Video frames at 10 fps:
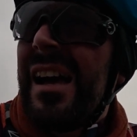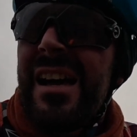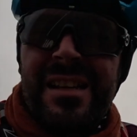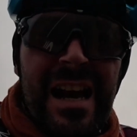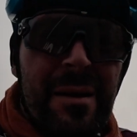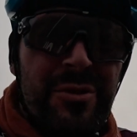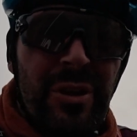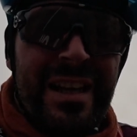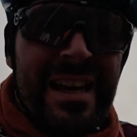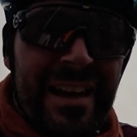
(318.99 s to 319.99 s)
it's
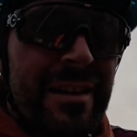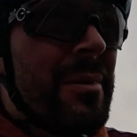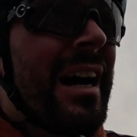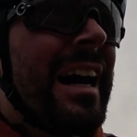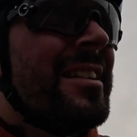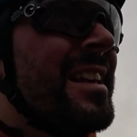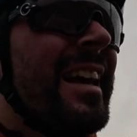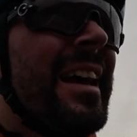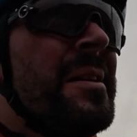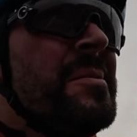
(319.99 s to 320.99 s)
absolutely kicking my ass.
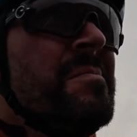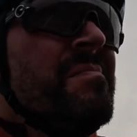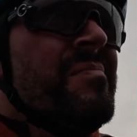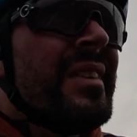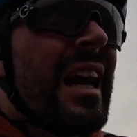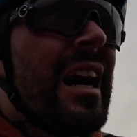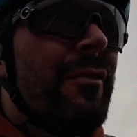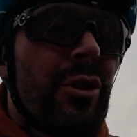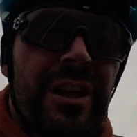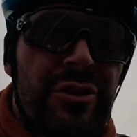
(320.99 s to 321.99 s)
I've only got